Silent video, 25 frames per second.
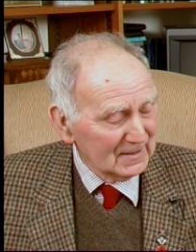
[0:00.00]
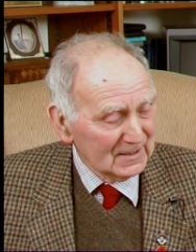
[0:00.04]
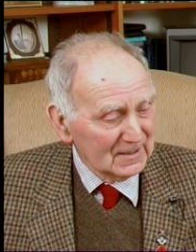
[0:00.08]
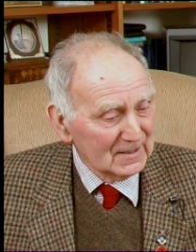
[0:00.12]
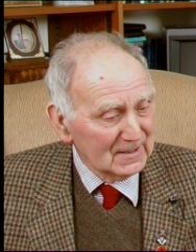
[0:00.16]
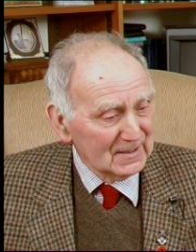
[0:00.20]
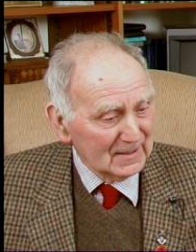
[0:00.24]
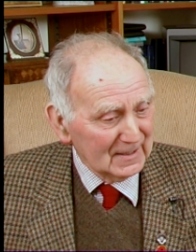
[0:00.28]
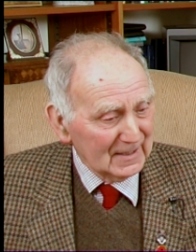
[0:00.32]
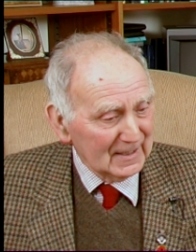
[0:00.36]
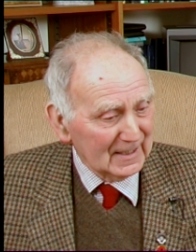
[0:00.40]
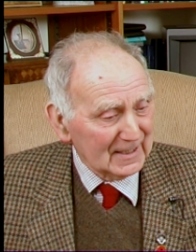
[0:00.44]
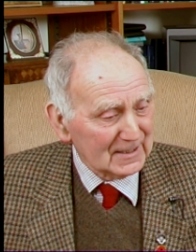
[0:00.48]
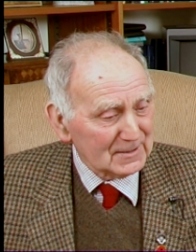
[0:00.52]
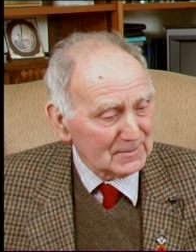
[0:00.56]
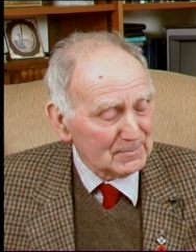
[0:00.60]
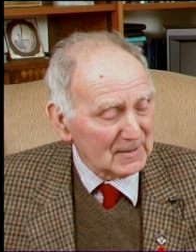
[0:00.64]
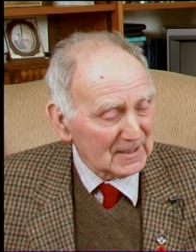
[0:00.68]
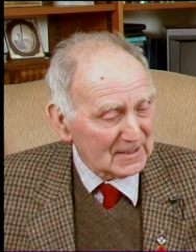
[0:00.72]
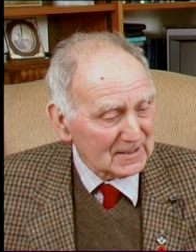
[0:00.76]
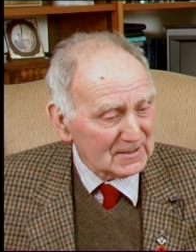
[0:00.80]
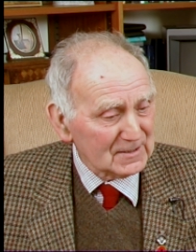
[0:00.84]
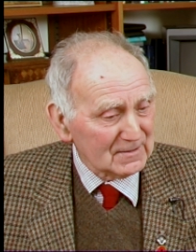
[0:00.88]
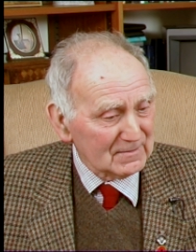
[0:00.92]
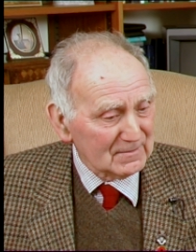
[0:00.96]
seems
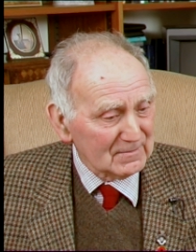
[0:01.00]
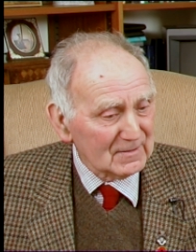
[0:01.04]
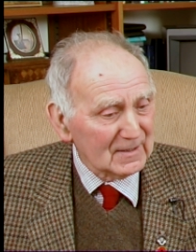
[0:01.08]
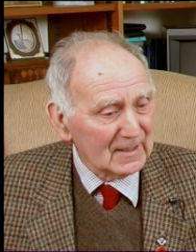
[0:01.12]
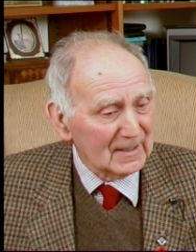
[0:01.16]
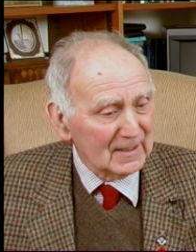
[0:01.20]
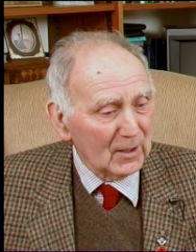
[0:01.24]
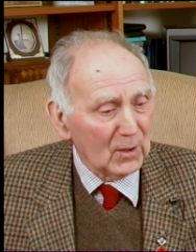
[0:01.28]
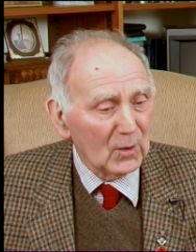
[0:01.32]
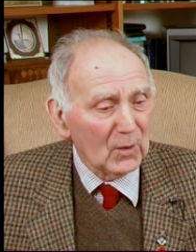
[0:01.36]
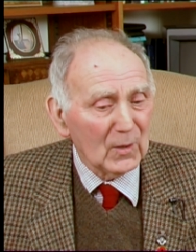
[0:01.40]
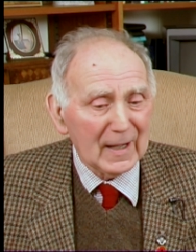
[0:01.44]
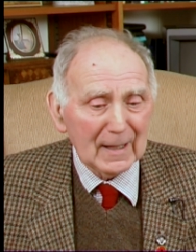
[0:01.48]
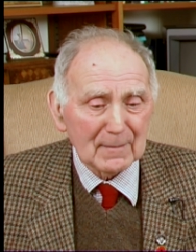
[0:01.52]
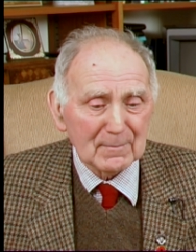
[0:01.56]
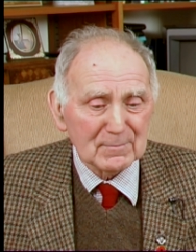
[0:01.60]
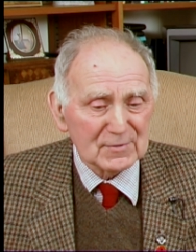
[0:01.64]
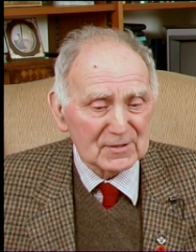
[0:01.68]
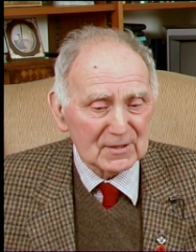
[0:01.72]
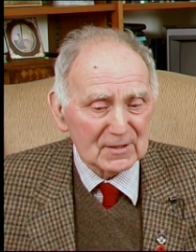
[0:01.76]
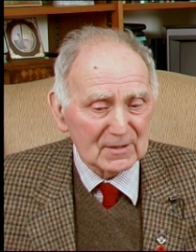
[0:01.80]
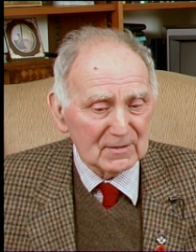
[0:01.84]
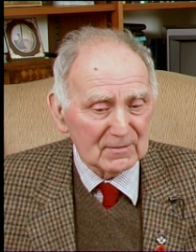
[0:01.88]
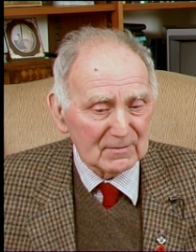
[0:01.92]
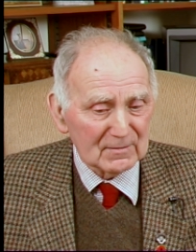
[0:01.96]
aspects to have of, Oh,
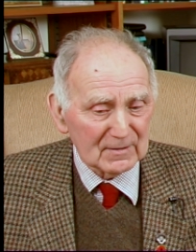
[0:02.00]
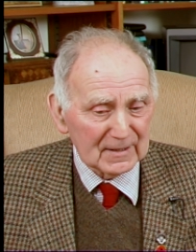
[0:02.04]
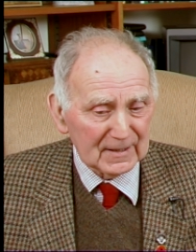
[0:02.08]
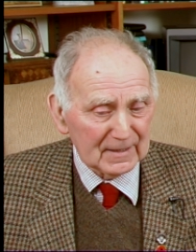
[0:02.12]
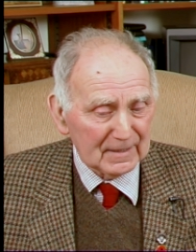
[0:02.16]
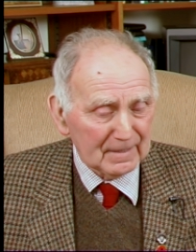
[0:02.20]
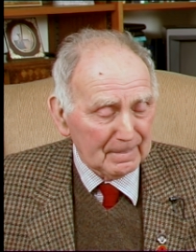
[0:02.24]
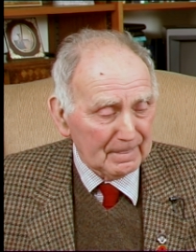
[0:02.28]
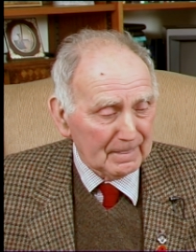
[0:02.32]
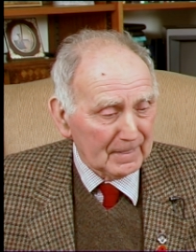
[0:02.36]
absolutely. Yes.